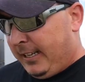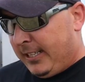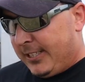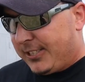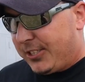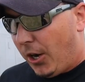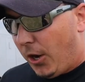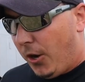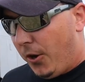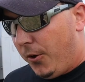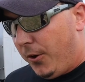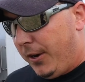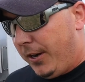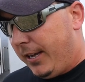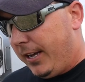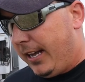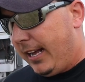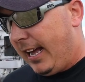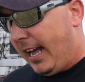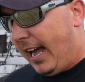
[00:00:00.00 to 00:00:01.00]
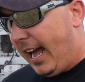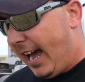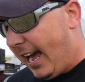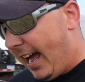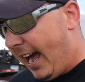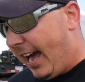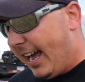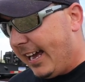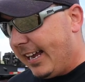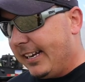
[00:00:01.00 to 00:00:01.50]
So I
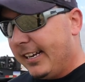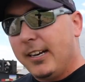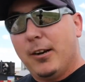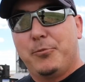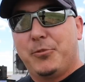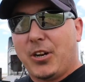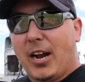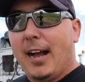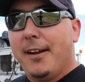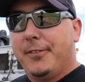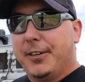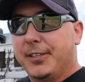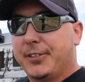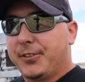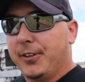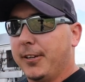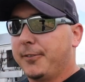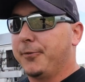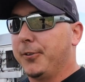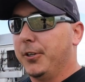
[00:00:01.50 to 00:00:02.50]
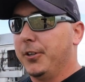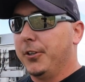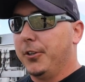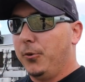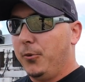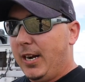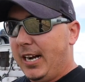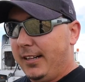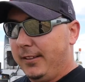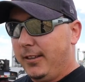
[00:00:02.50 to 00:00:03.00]
ended up driving a truck for a little
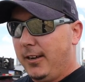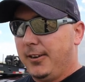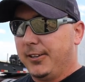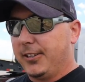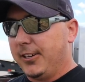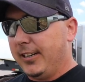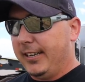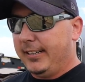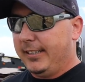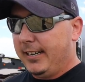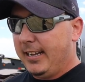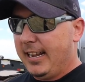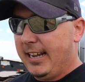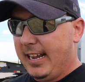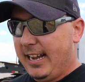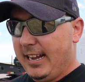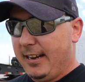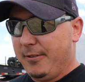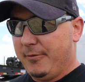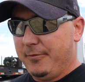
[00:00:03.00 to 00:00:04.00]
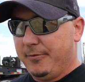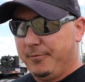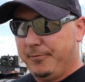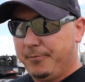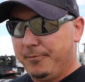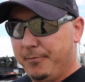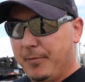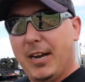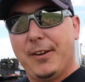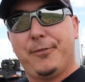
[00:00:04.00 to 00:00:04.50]
while longer, and
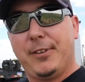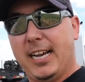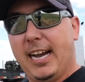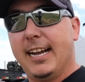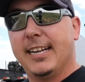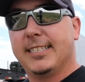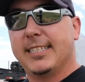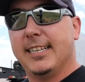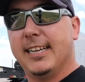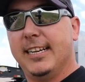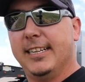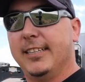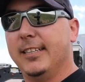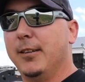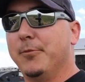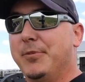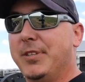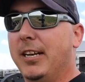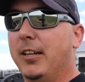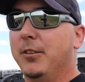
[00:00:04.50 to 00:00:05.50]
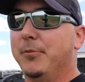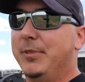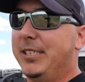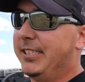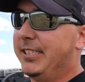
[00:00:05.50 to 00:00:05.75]
my fiance ended up telling me,